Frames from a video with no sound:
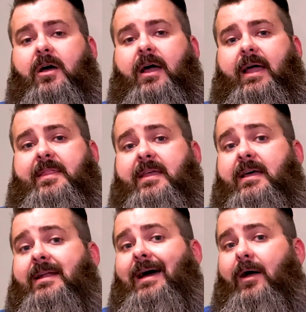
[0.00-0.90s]
And
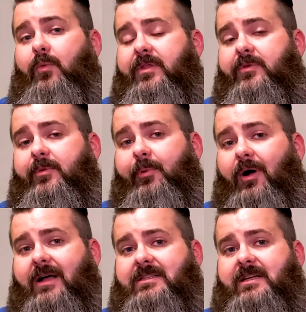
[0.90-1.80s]
then I went through the
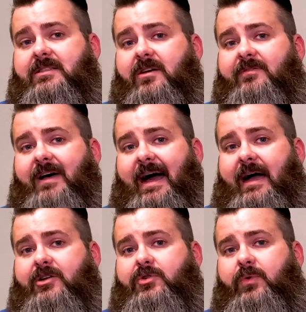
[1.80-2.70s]
process of
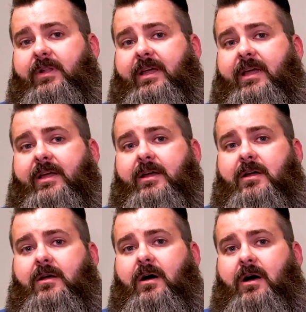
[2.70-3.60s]
actually